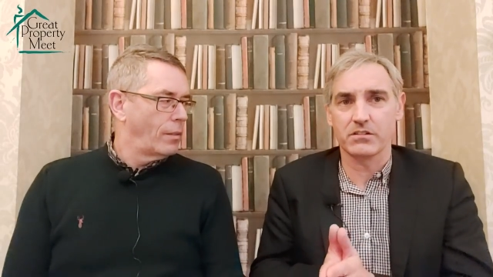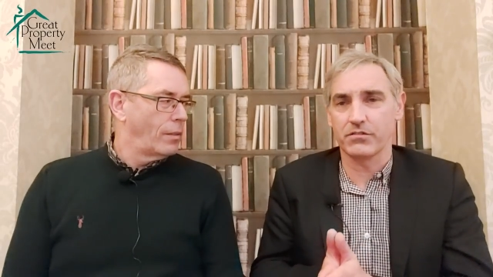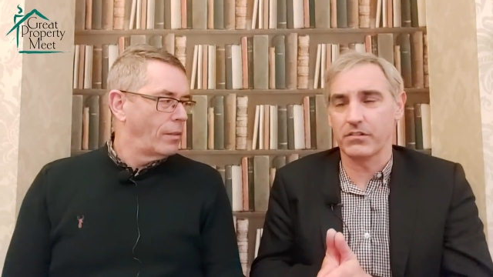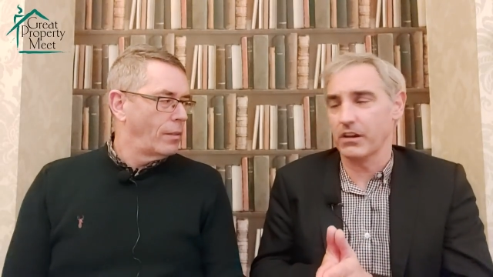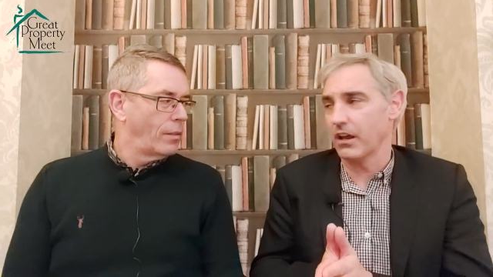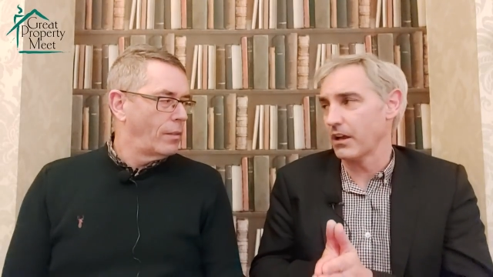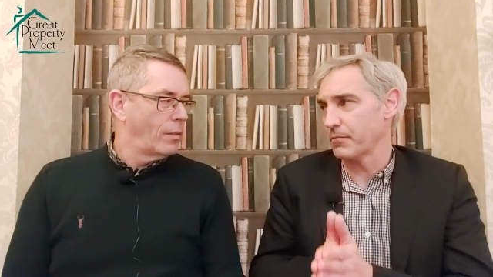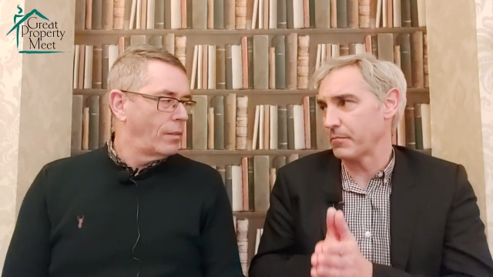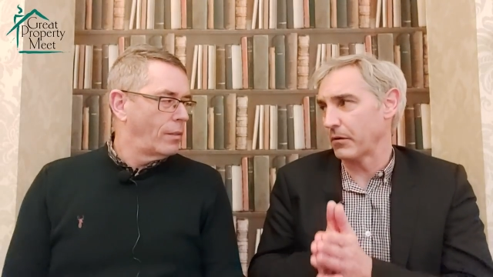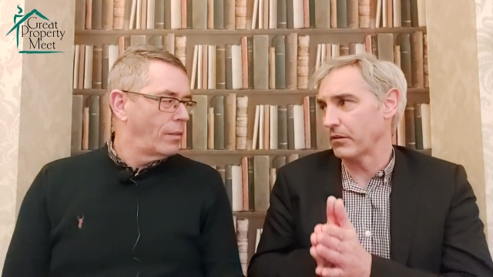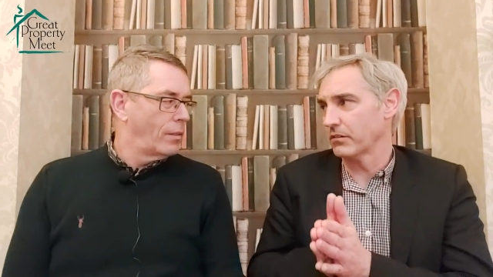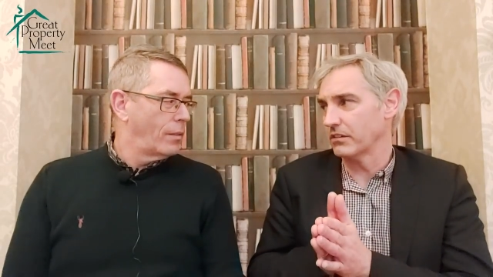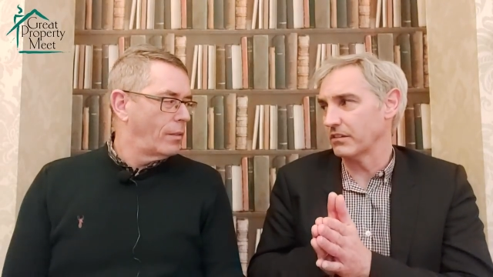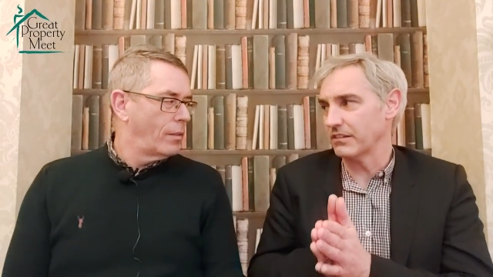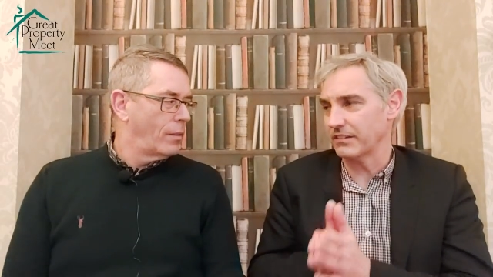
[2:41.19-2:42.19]
Speaker 1: to rely
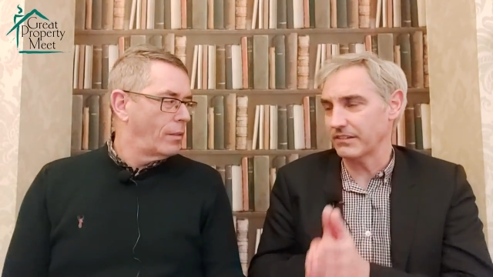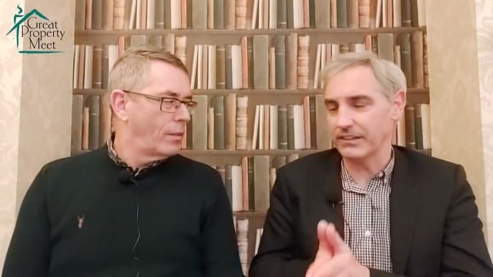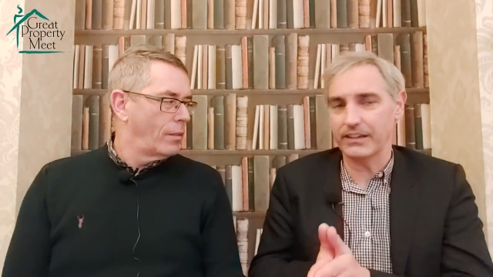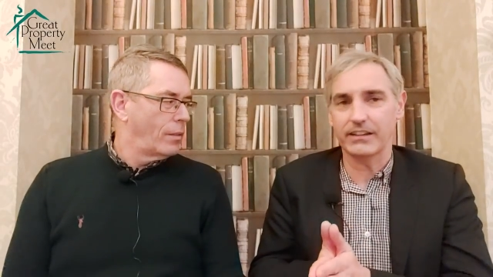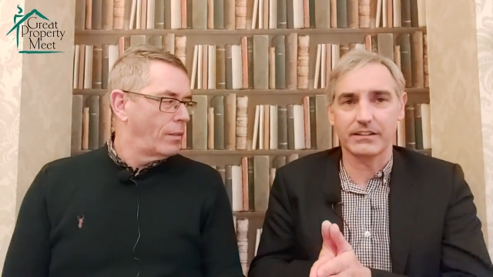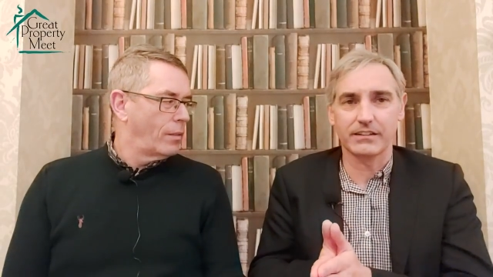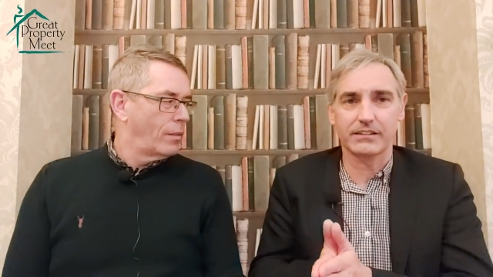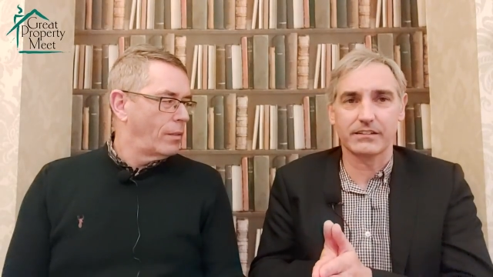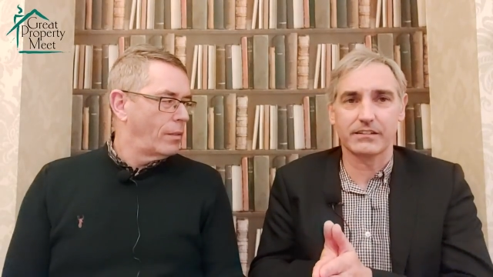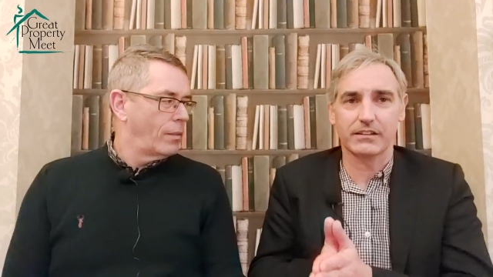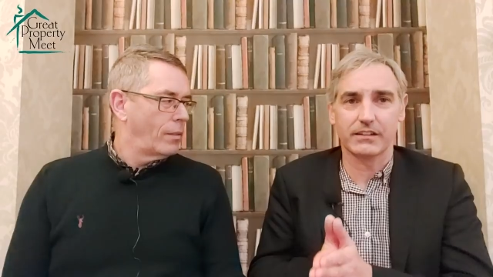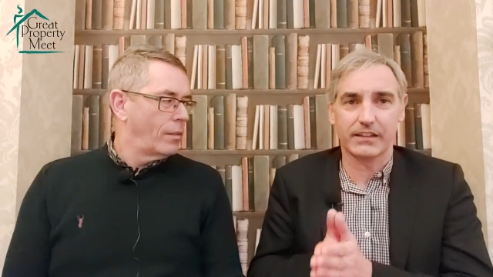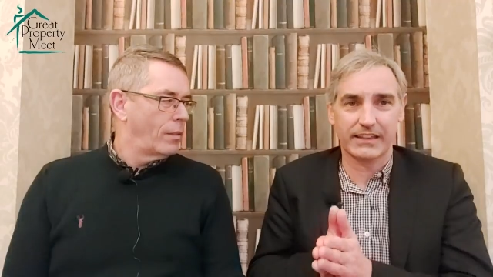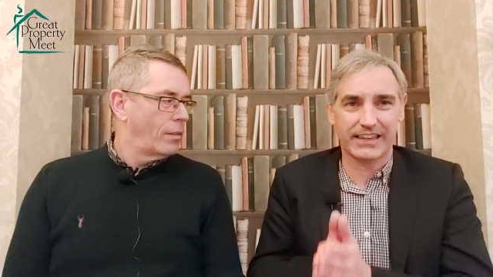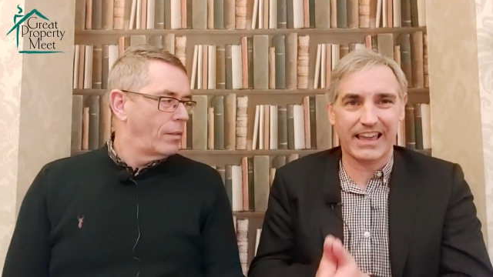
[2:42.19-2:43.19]
upon six
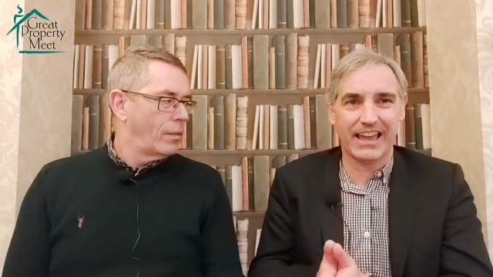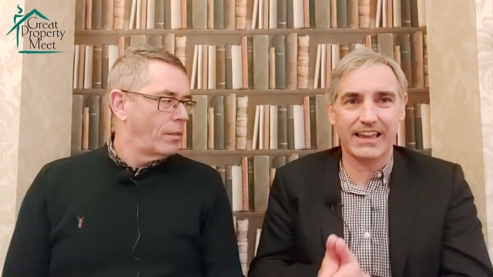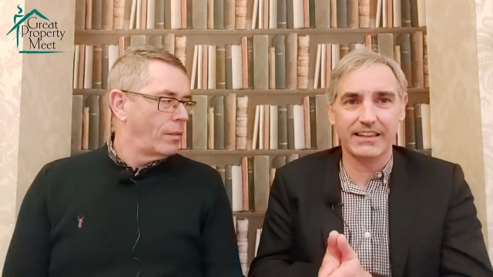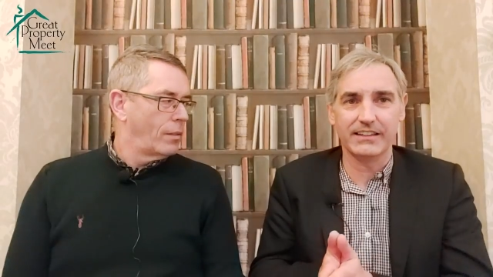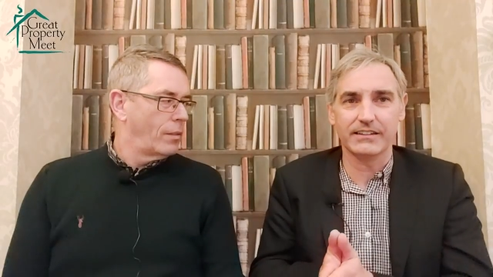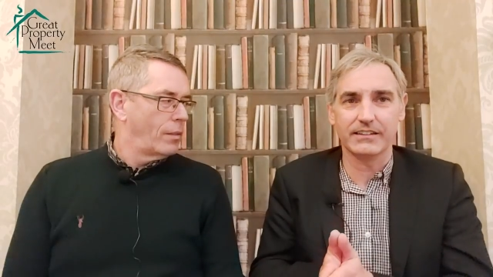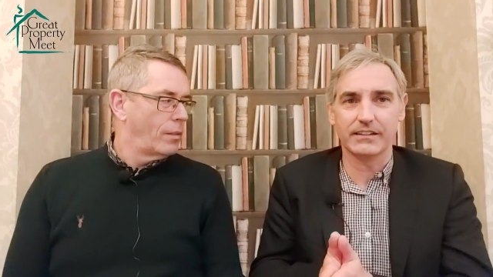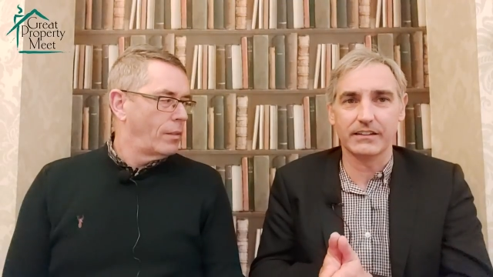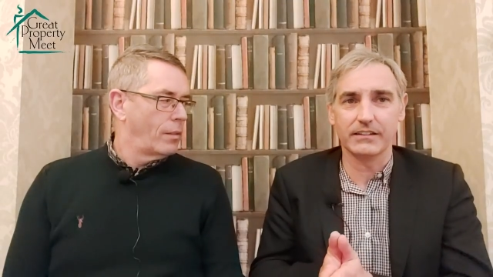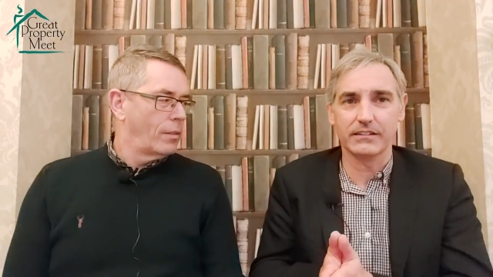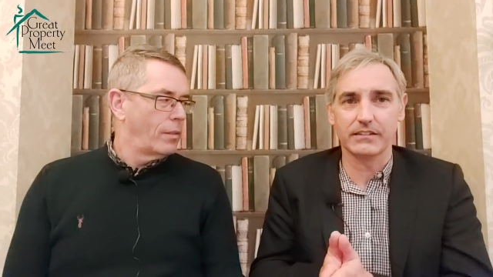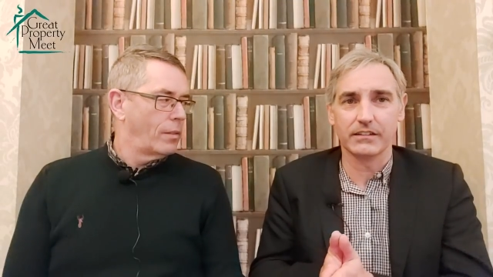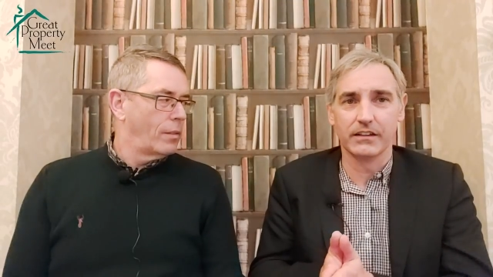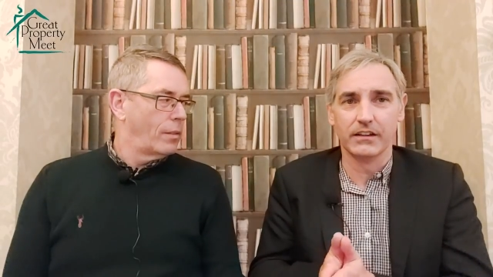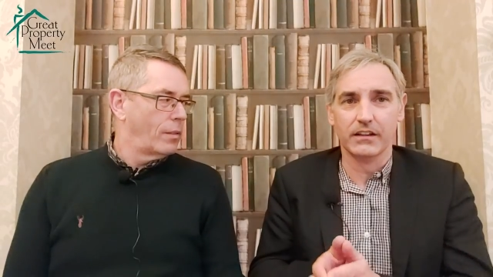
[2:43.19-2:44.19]
cases